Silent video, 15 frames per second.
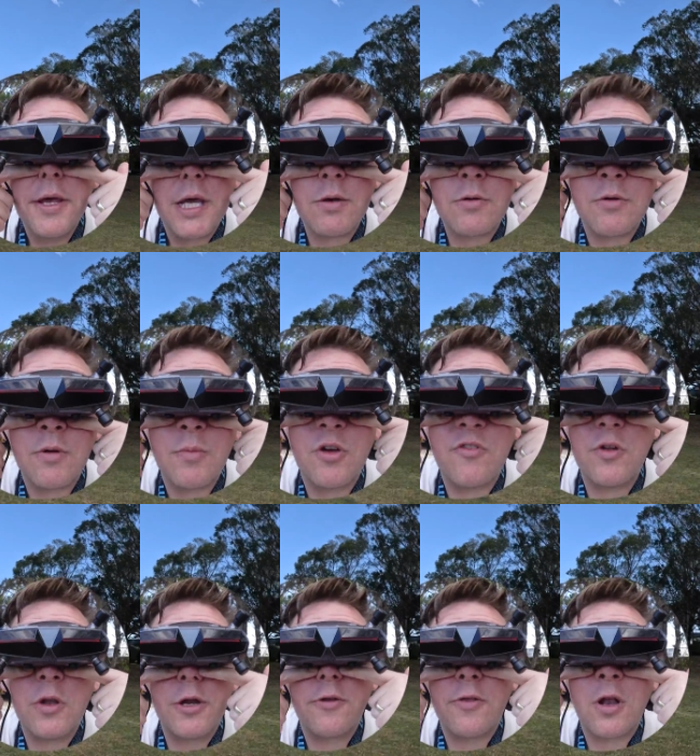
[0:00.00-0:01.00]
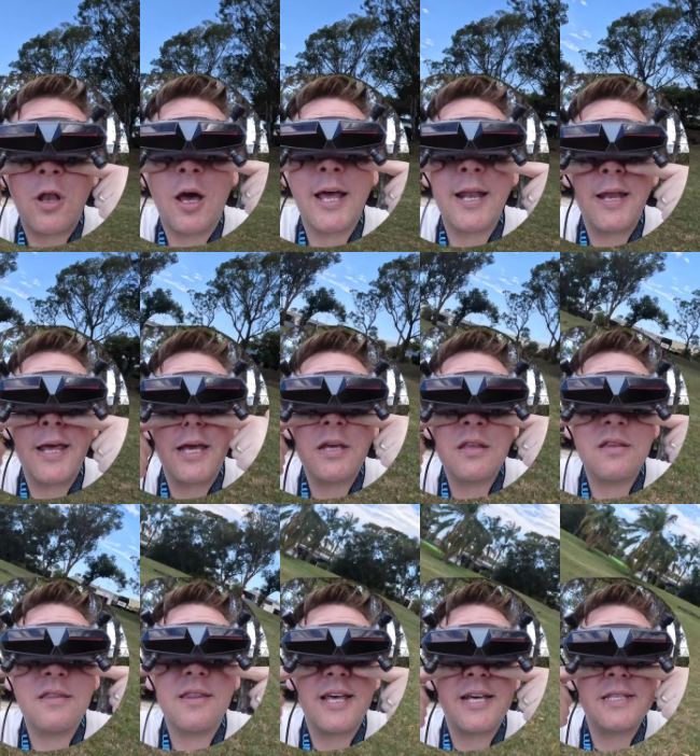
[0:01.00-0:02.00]
It would remove a lot of the light leak
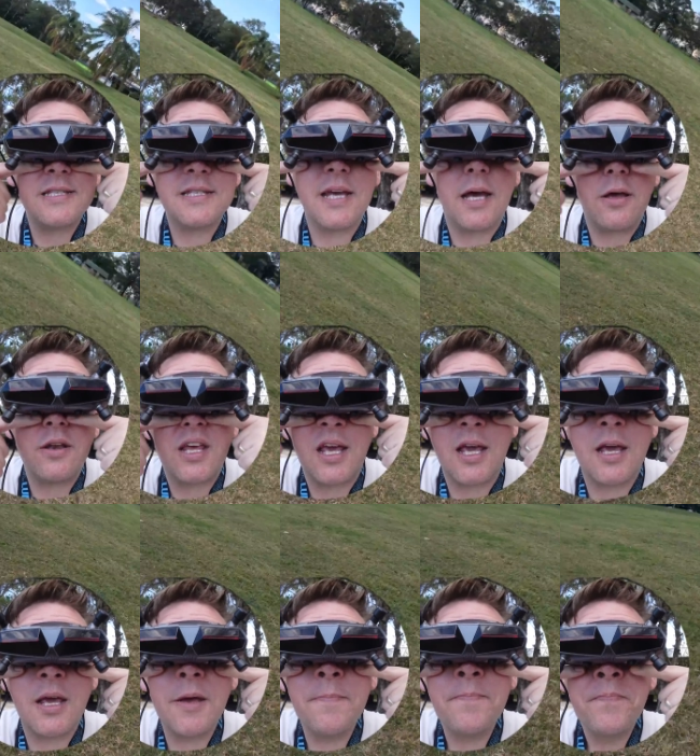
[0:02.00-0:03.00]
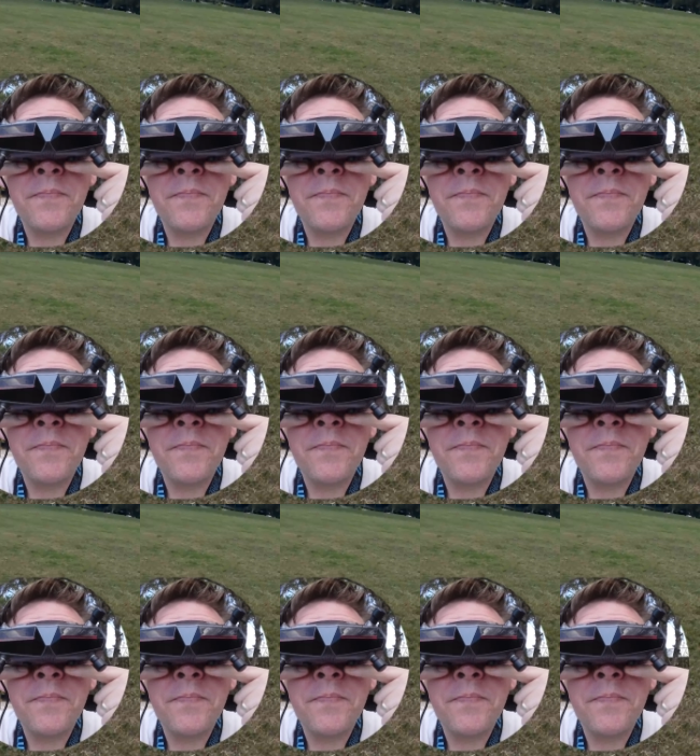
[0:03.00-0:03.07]
that's down here